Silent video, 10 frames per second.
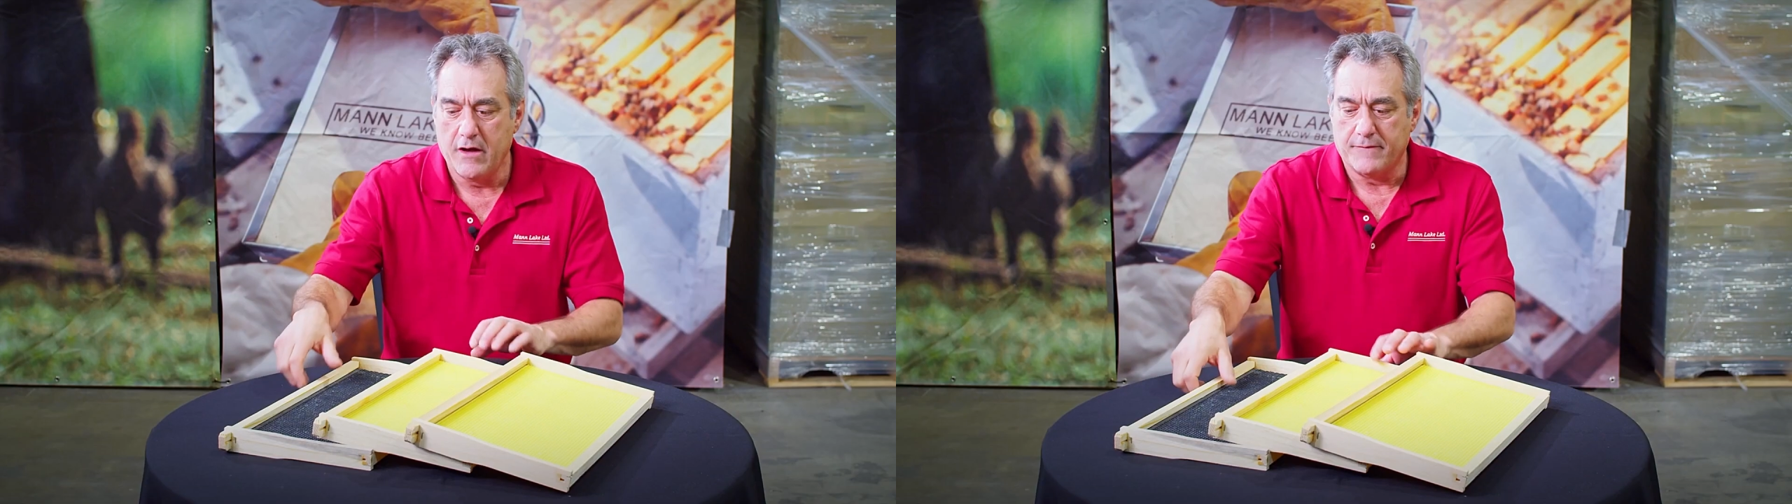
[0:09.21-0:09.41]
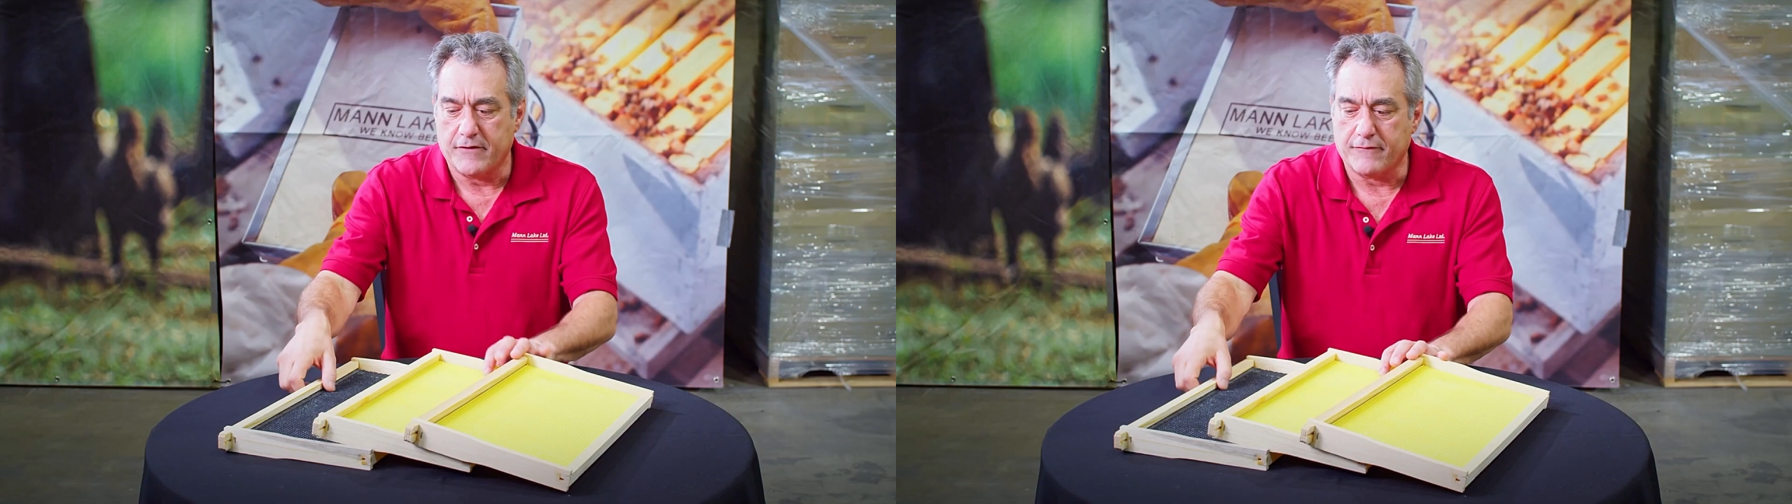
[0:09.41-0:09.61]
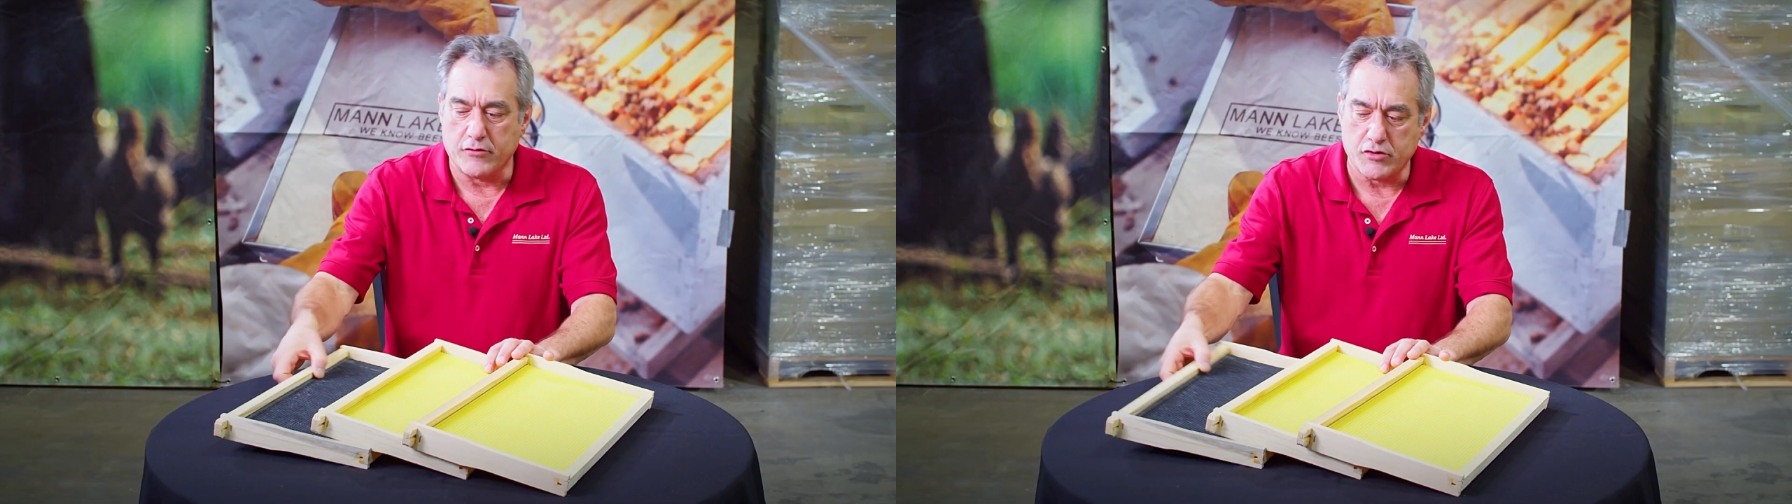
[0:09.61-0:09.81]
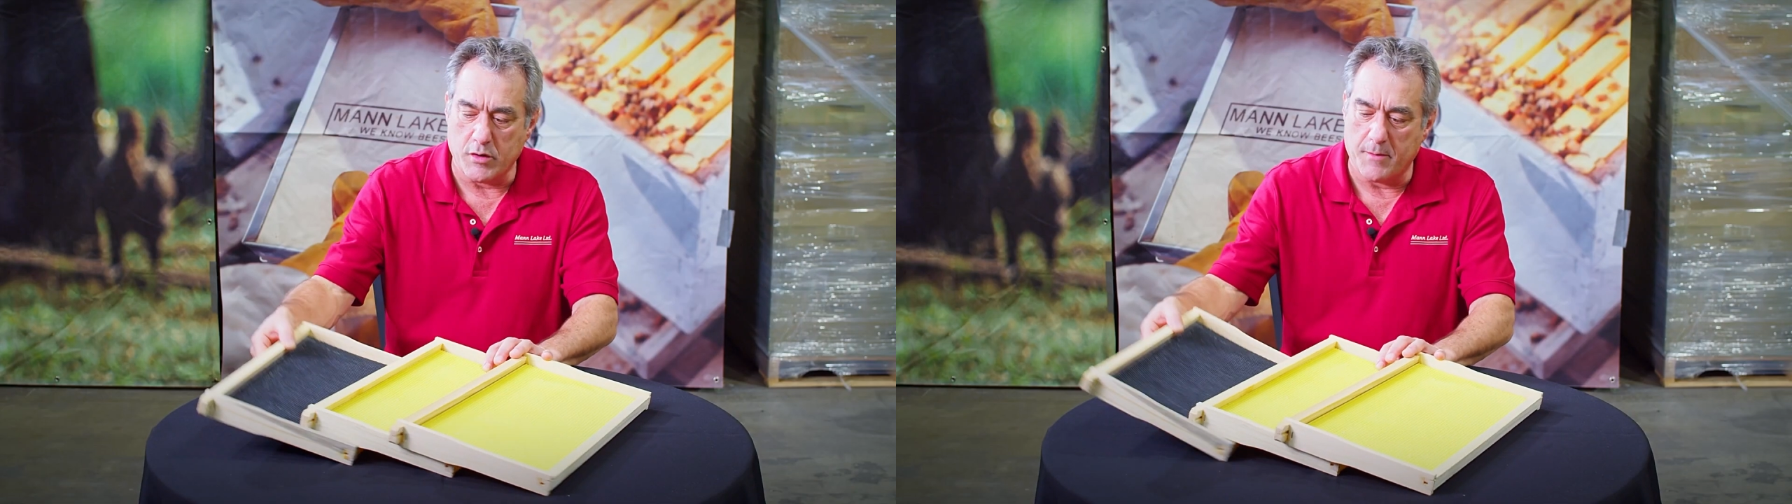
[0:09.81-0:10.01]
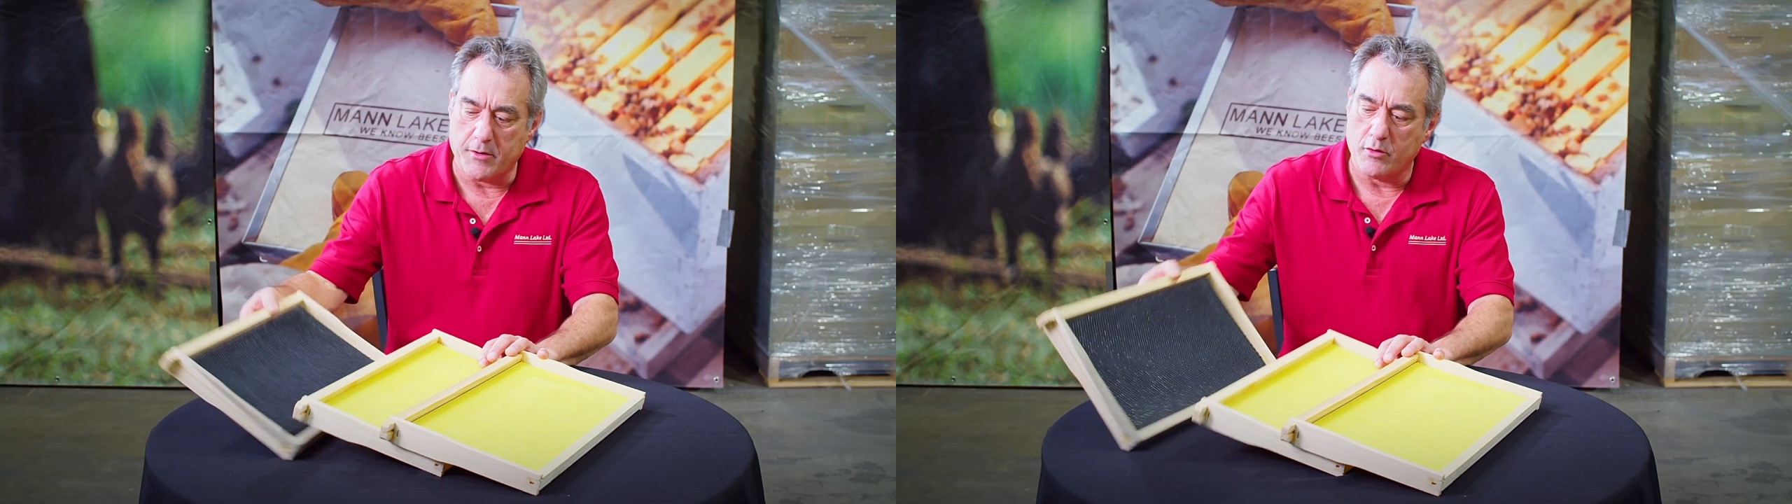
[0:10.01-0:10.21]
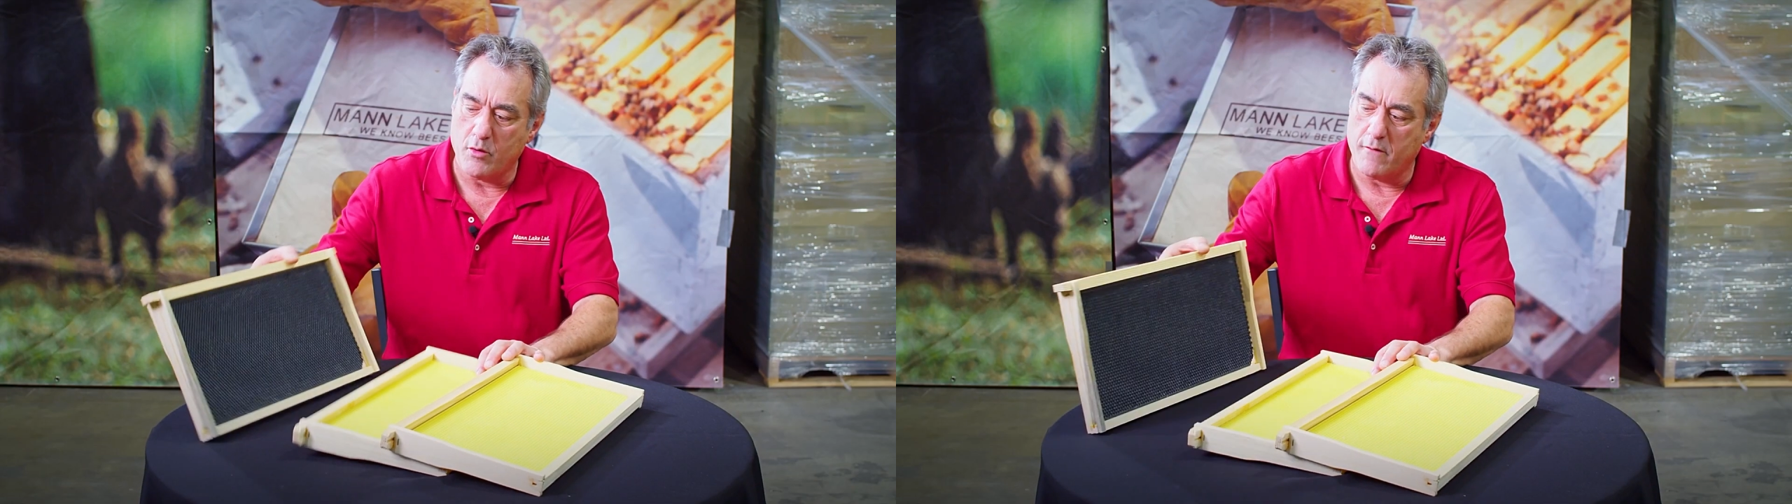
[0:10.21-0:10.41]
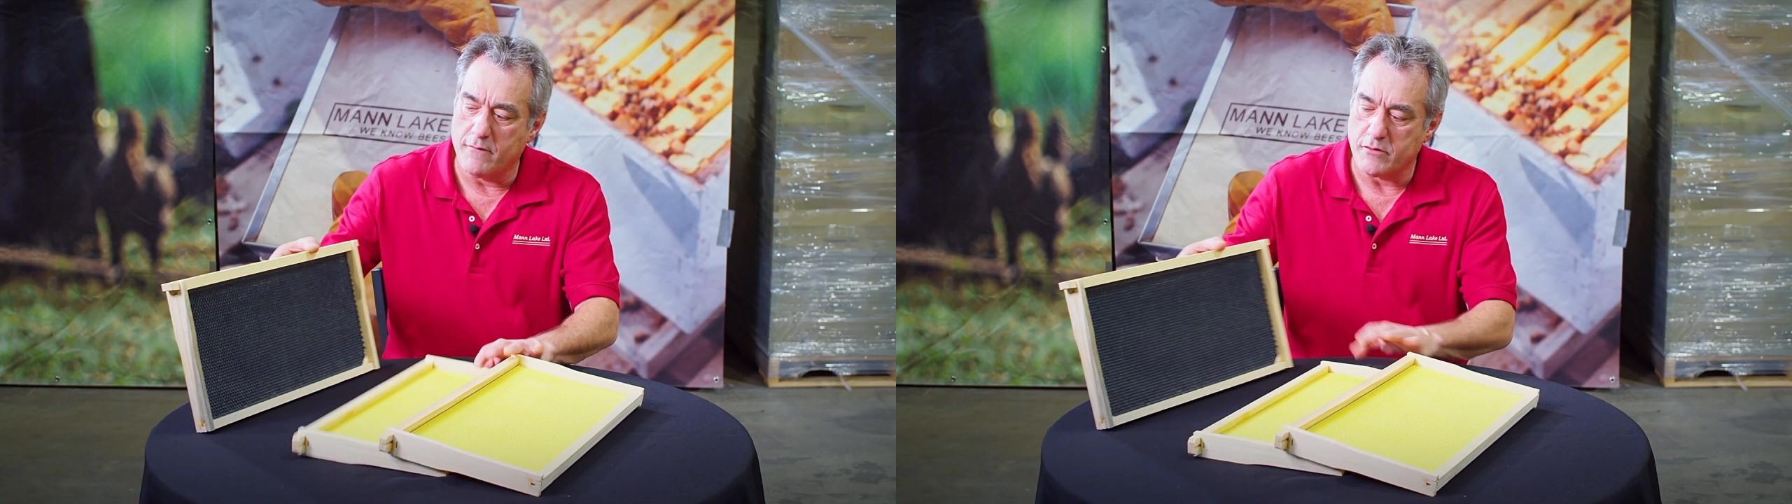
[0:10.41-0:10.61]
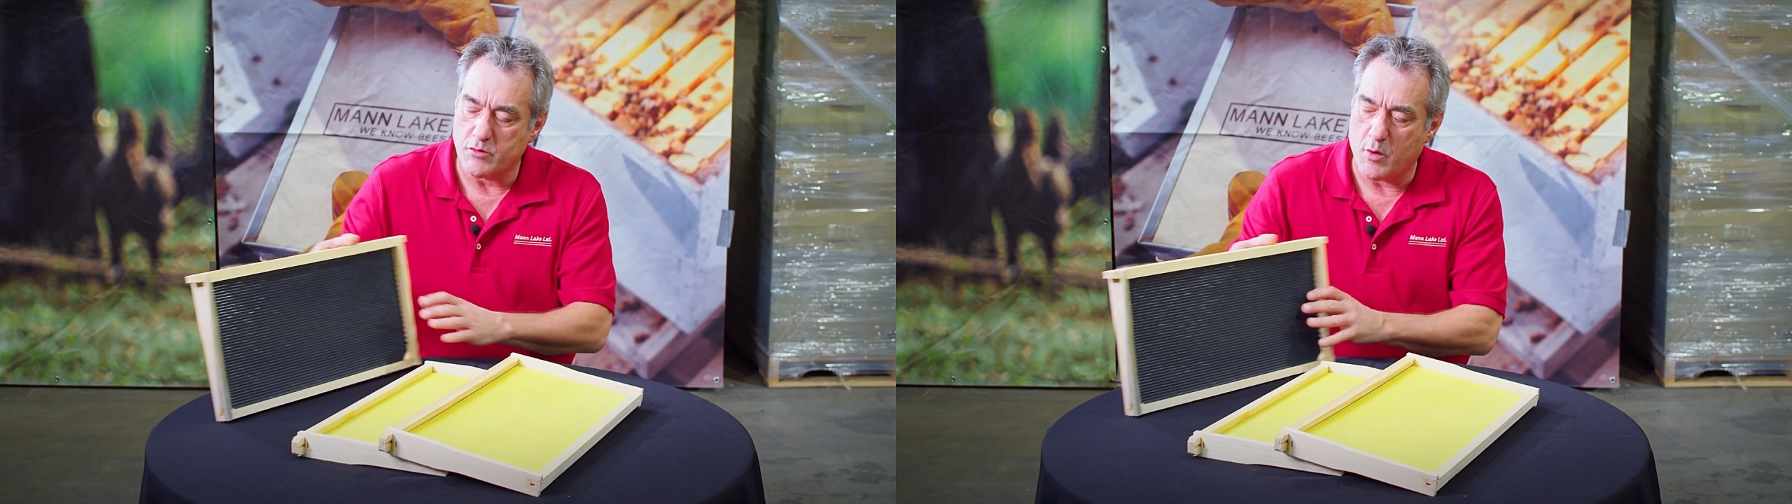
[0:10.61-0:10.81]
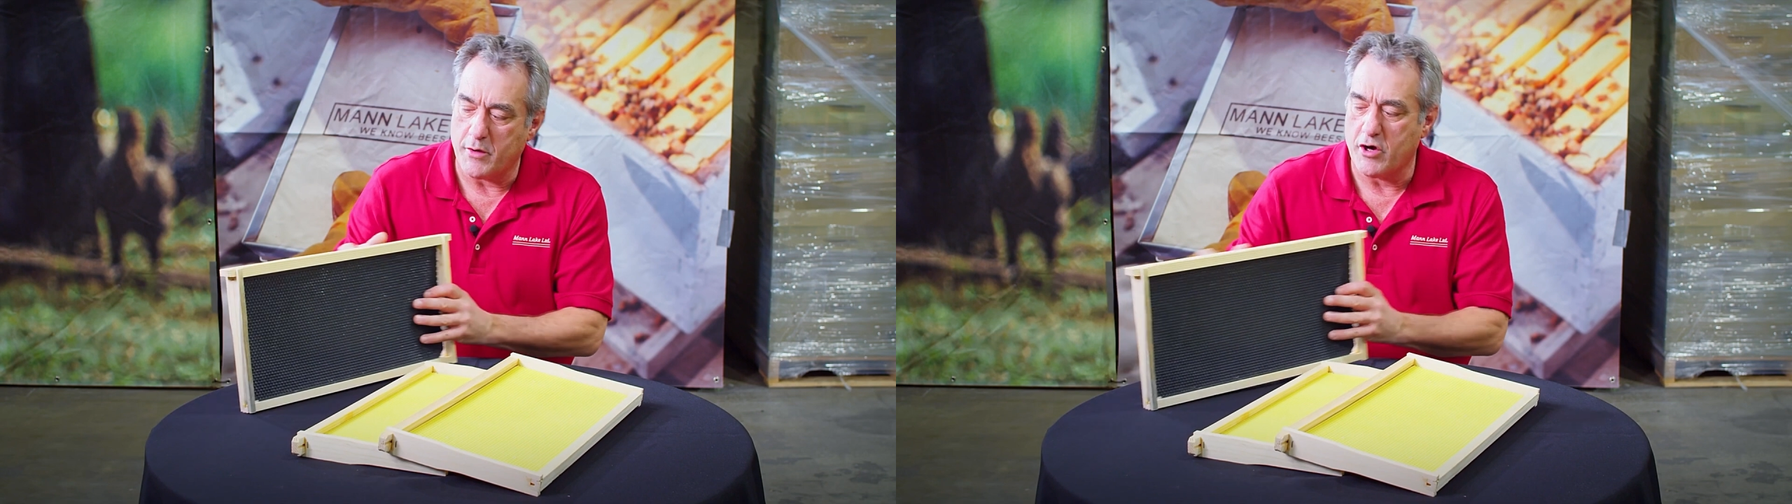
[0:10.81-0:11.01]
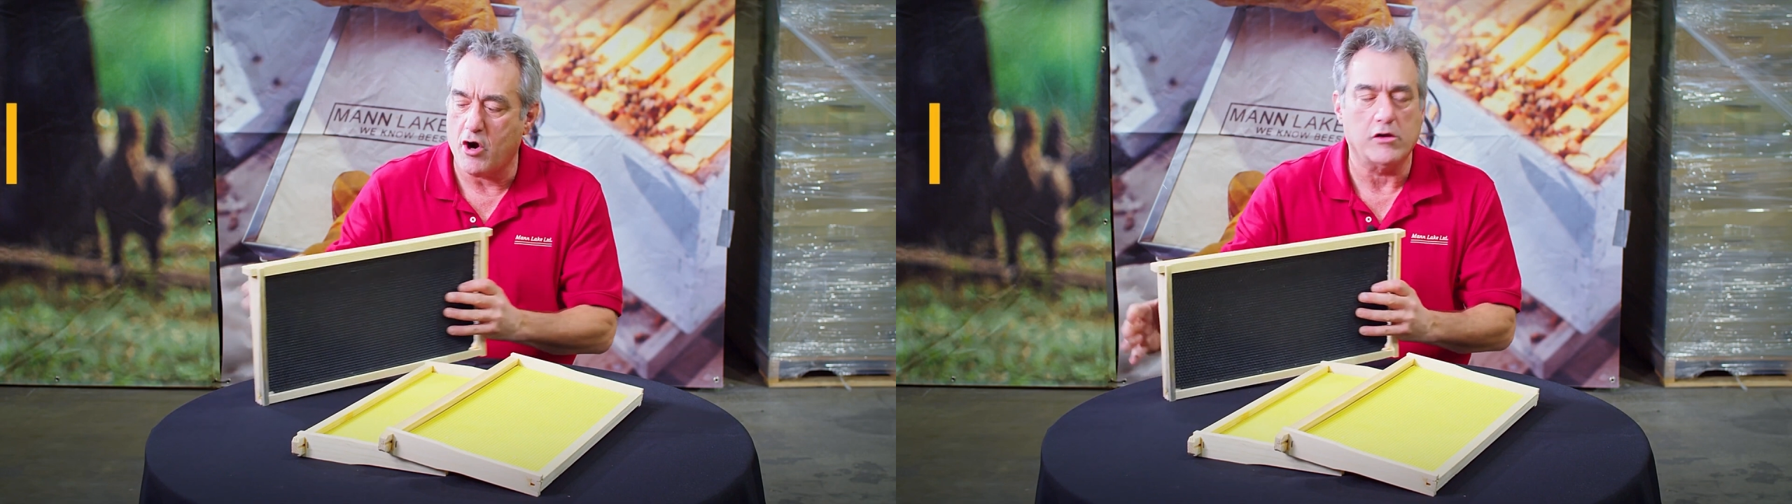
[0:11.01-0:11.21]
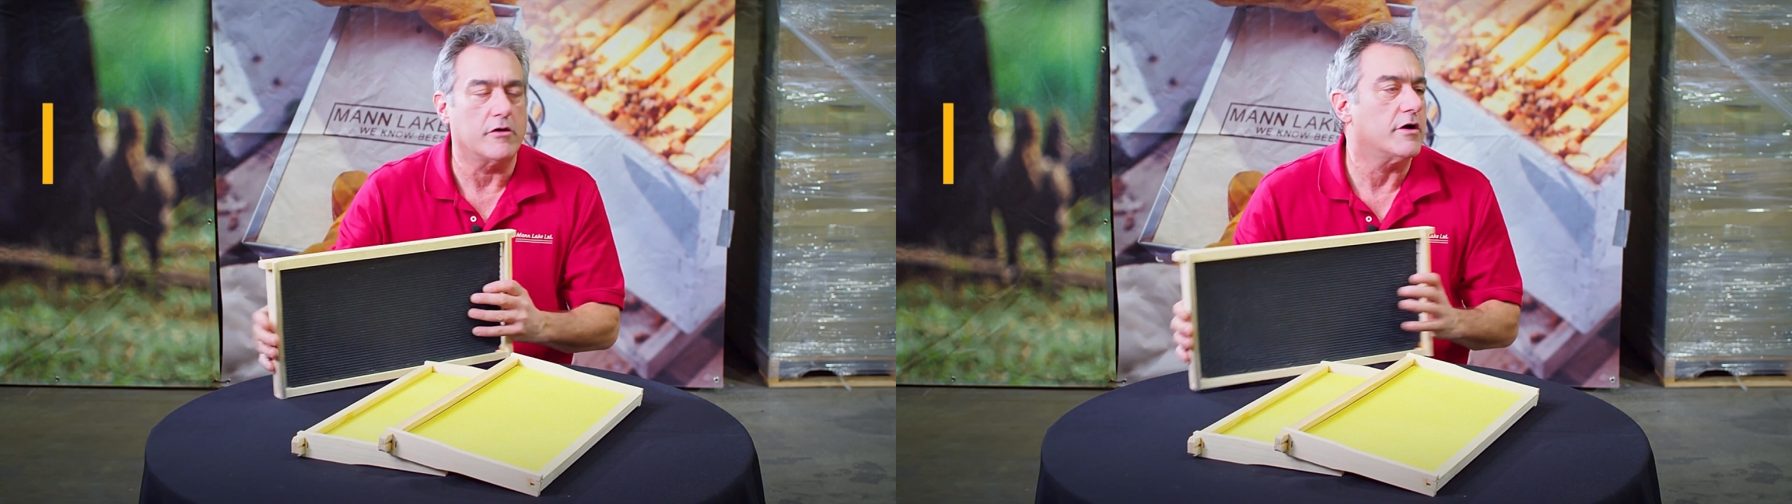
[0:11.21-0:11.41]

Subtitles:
The first one I'm going to go over is what we call our